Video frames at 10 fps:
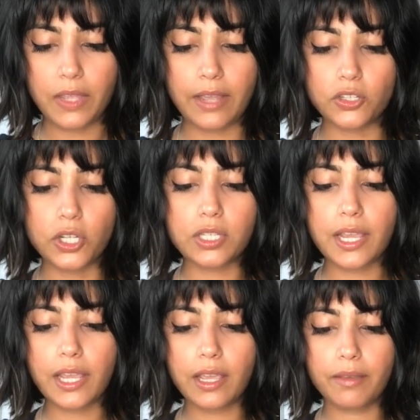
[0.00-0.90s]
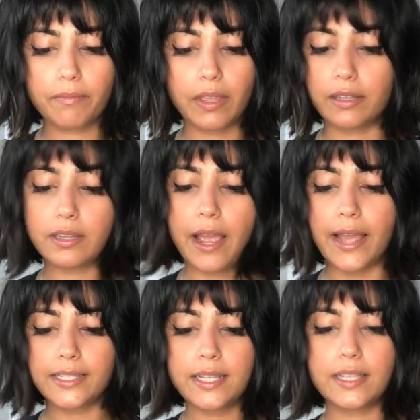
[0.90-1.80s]
It just, like, it, yeah,
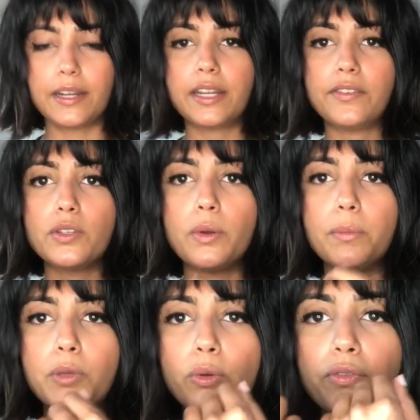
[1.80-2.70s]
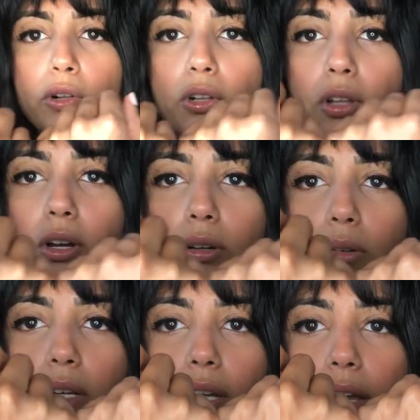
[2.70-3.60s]
as I said, it gives you a beautiful
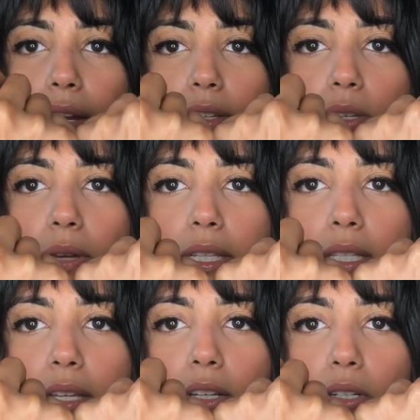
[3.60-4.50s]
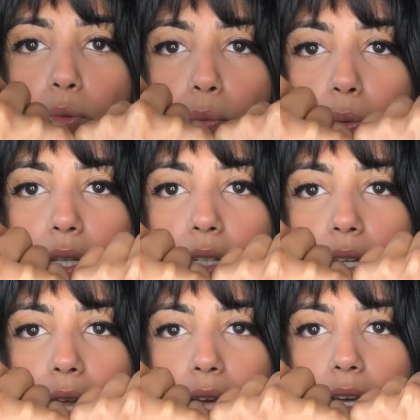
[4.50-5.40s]
glow. And as you can see, there's
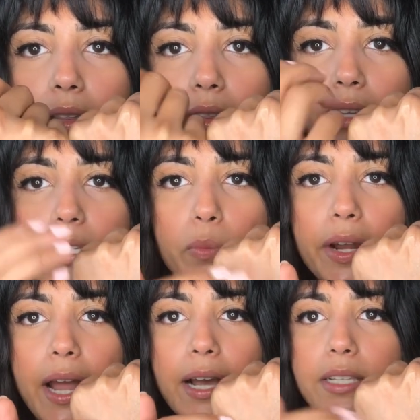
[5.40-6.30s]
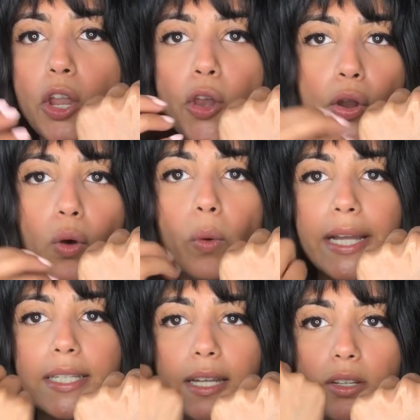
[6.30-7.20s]
really, like, this one has no
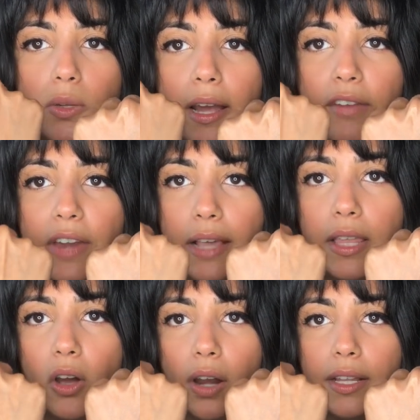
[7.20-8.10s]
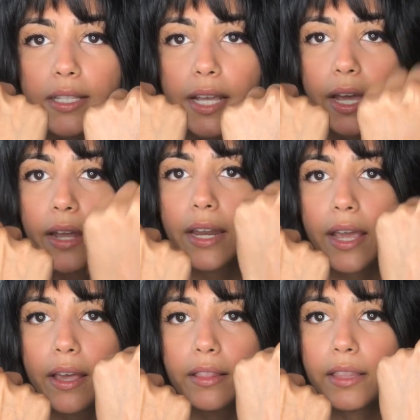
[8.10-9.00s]
white tint. So I have nothing on this hand
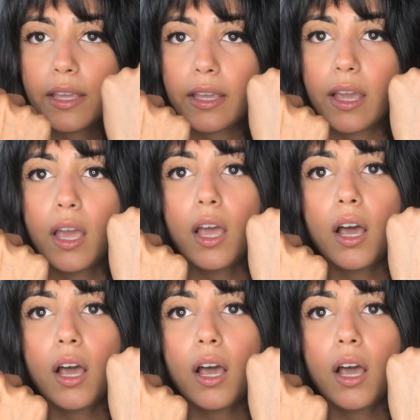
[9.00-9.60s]
and the